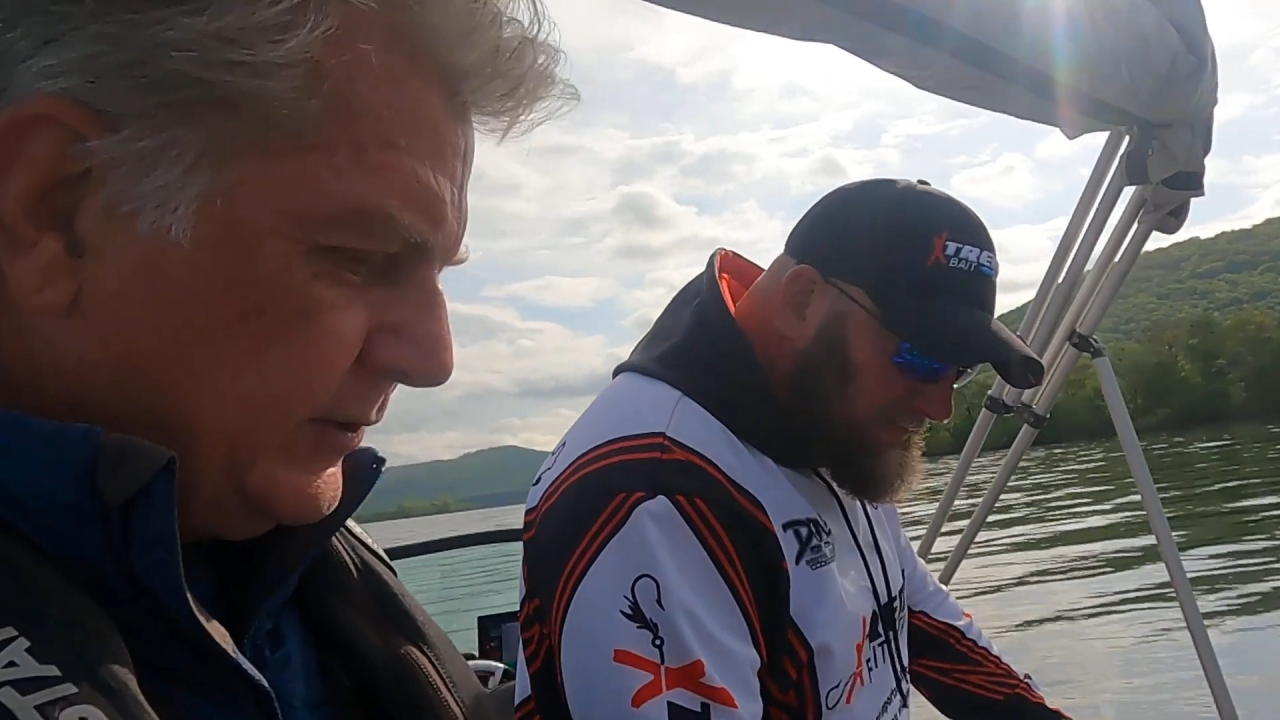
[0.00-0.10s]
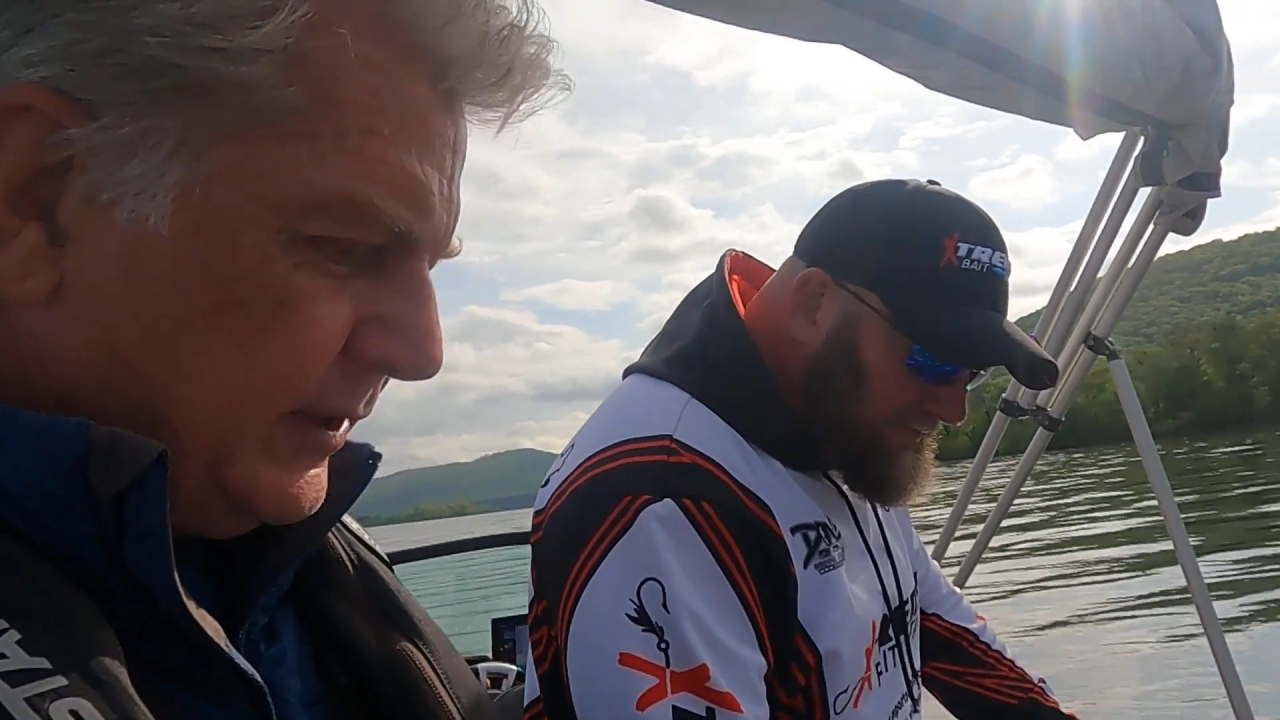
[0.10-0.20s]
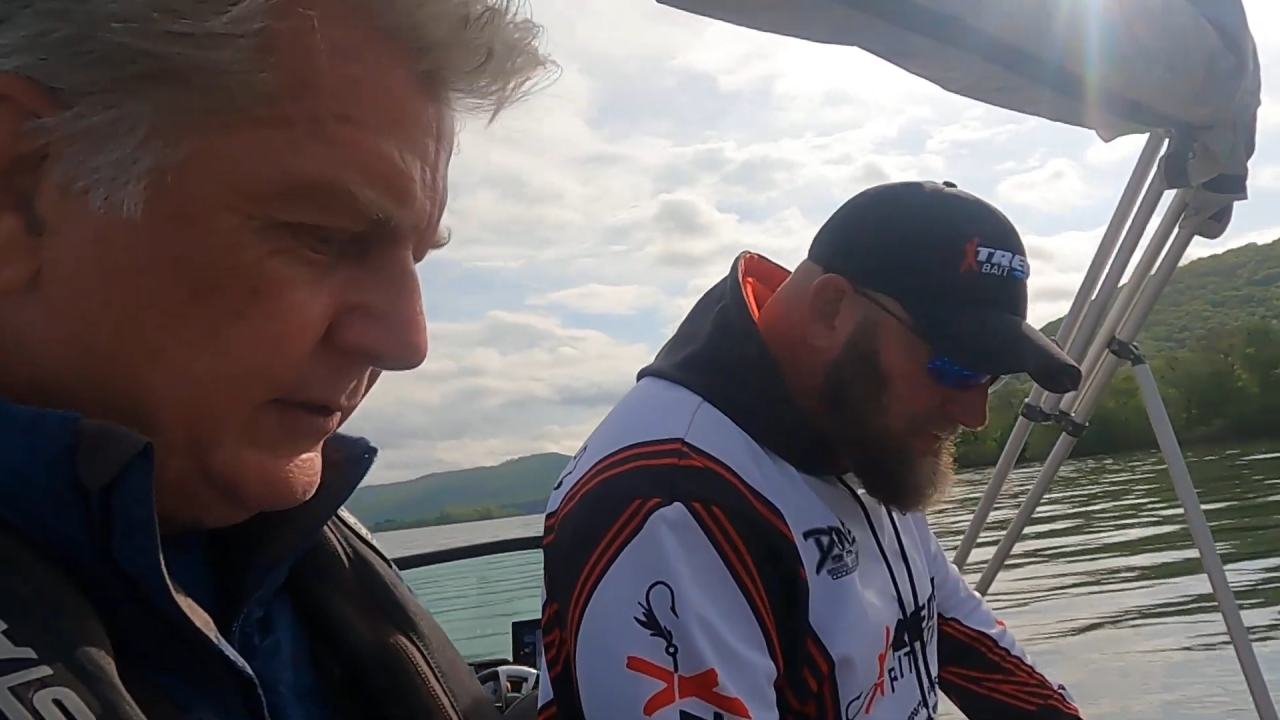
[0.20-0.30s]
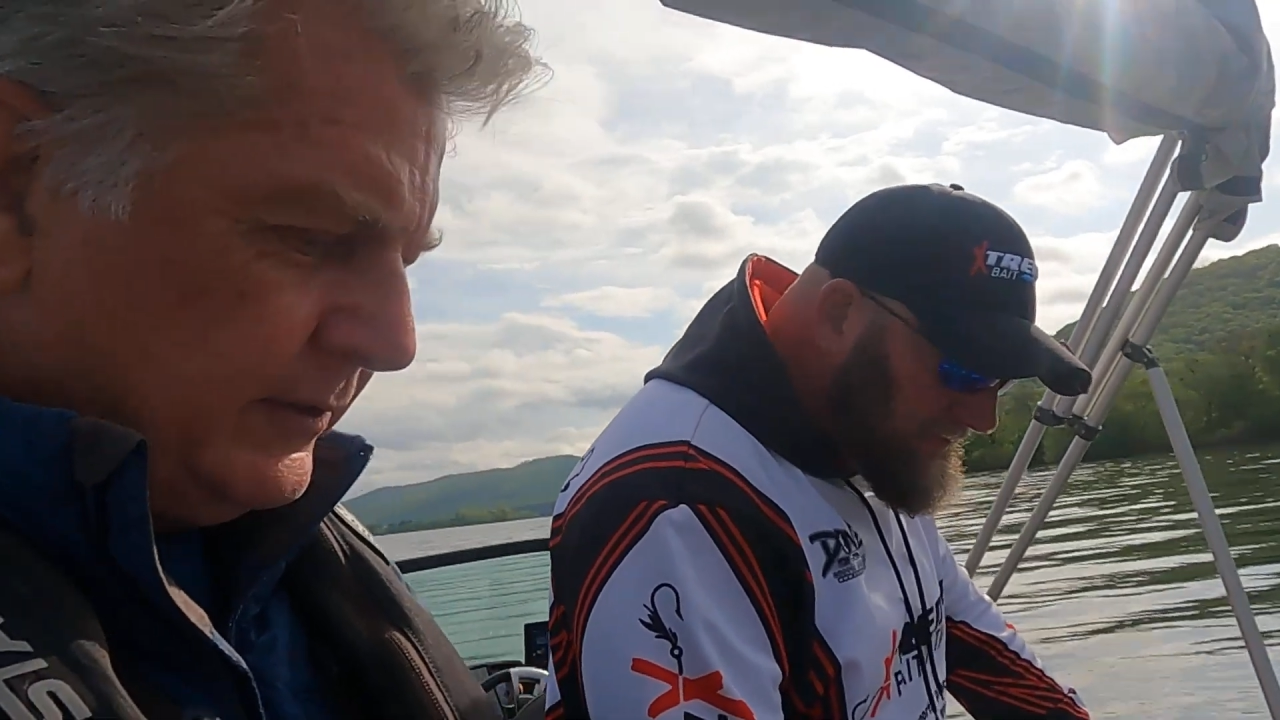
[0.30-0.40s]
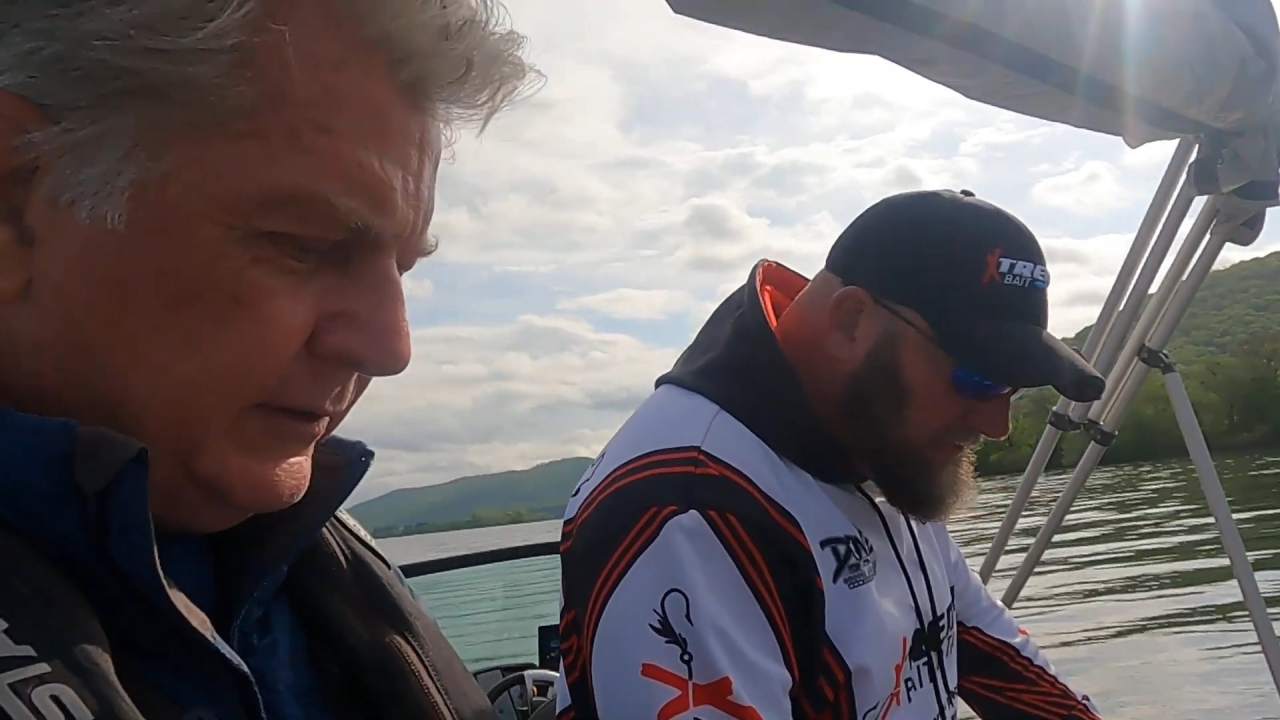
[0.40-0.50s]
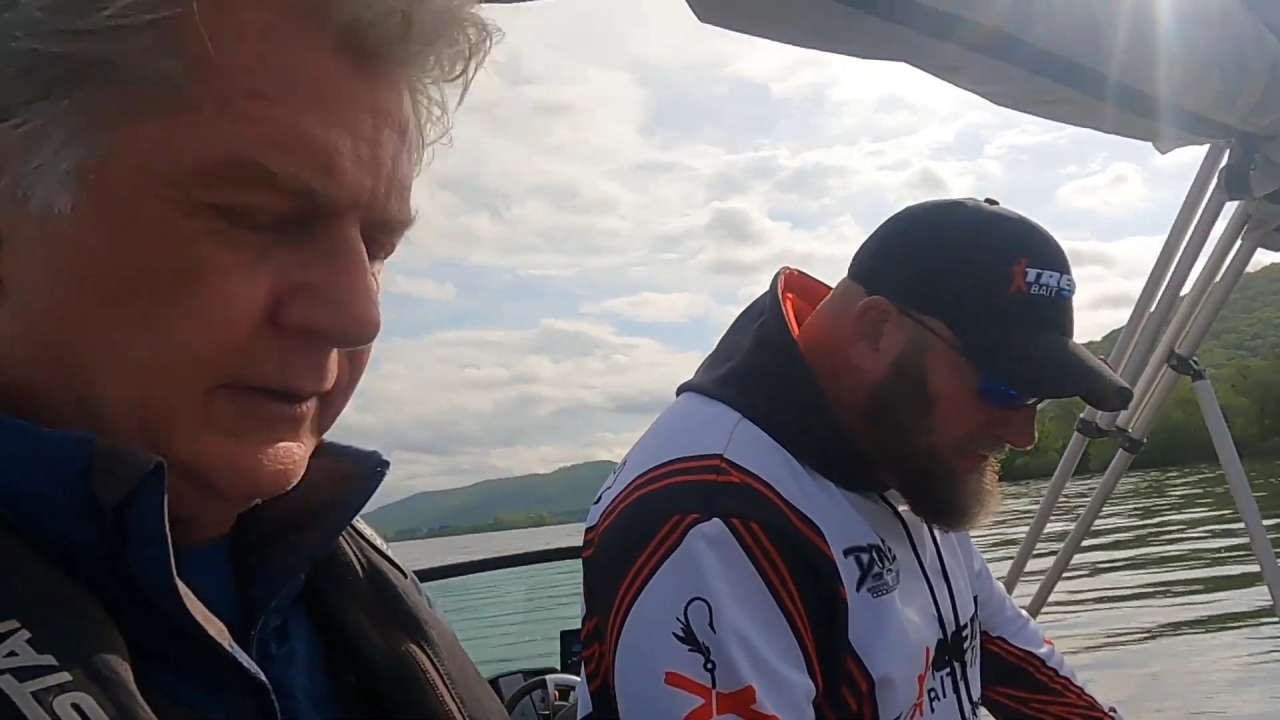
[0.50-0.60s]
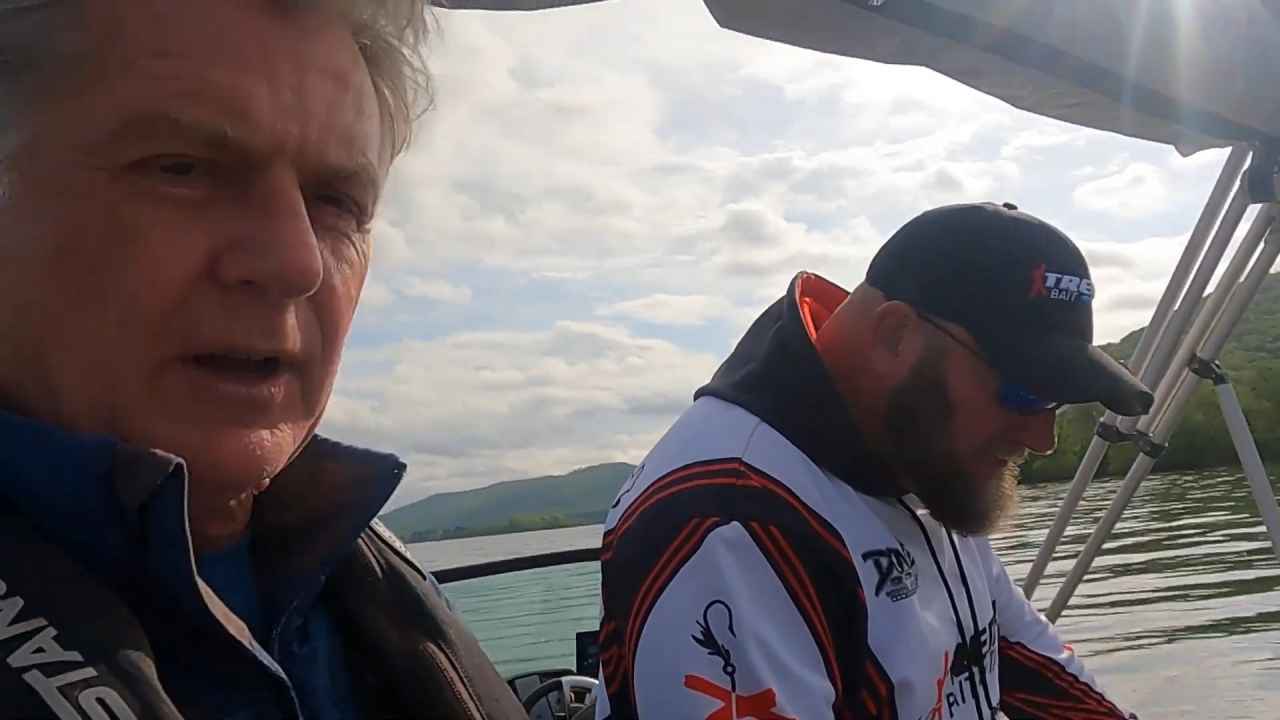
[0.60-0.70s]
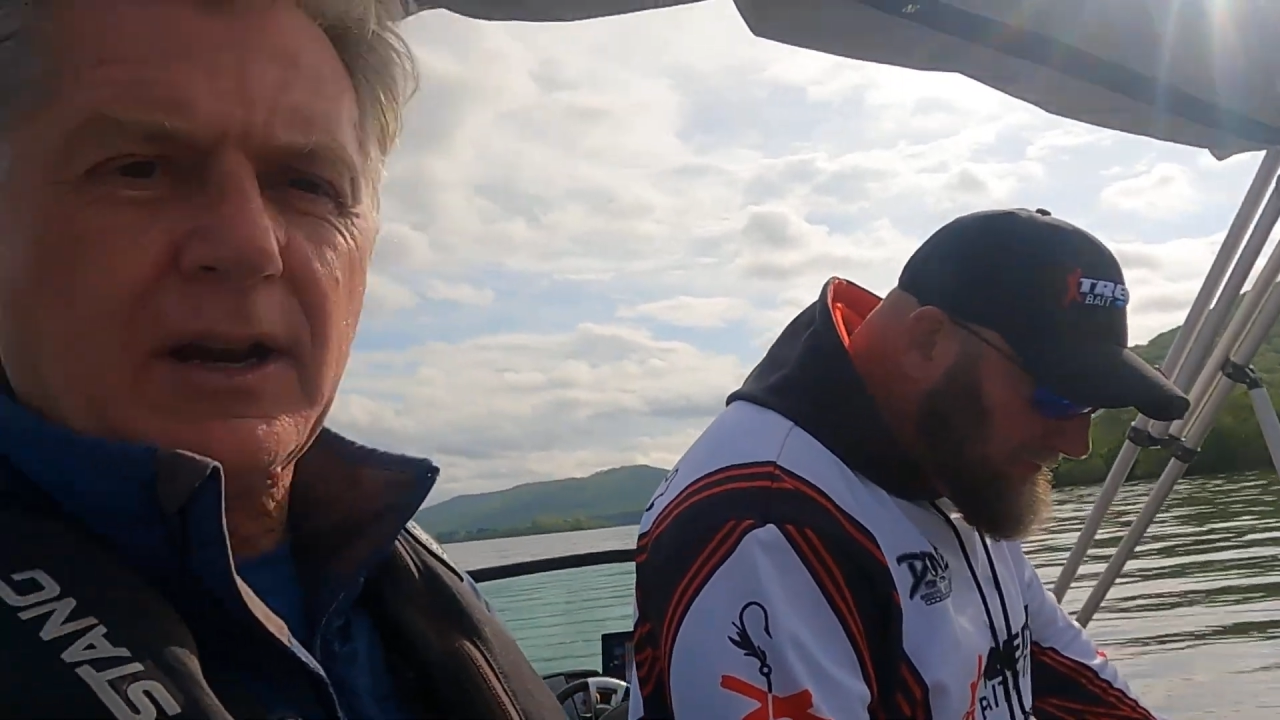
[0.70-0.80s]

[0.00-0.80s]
season and